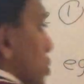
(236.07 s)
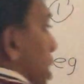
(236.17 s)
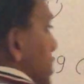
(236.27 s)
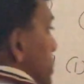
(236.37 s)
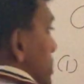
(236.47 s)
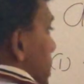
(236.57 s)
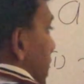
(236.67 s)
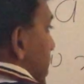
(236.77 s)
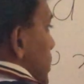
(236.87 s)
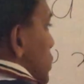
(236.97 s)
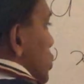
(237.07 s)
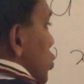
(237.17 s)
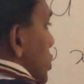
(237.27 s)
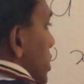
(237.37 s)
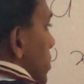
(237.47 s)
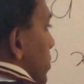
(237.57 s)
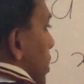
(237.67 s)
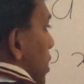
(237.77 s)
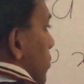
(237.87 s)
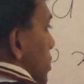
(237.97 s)
So answer x to the
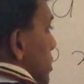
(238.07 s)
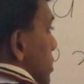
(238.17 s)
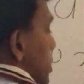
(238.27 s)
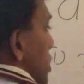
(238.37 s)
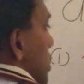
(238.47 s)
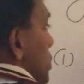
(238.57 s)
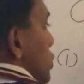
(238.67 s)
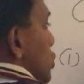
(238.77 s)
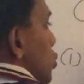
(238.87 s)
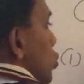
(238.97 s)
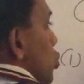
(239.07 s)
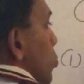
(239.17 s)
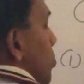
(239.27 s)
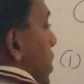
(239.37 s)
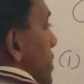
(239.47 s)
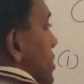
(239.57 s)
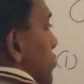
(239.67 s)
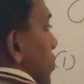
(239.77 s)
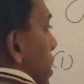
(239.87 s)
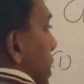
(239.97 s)
power 2 plus
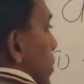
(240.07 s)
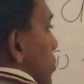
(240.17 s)
5,